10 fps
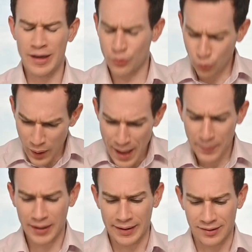It
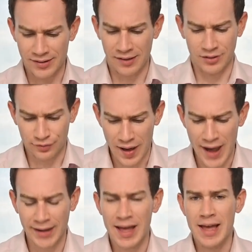rapidly
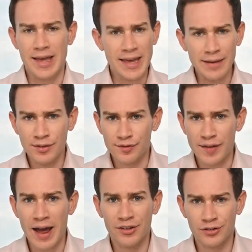intensified even
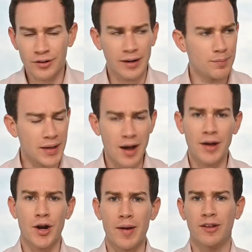faster and
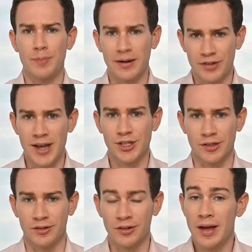beyond our
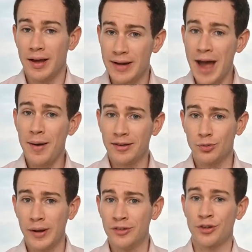expectations and now has
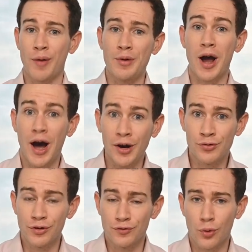winds around
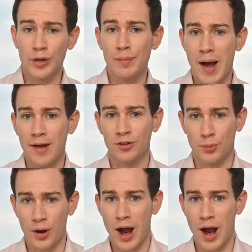140 miles per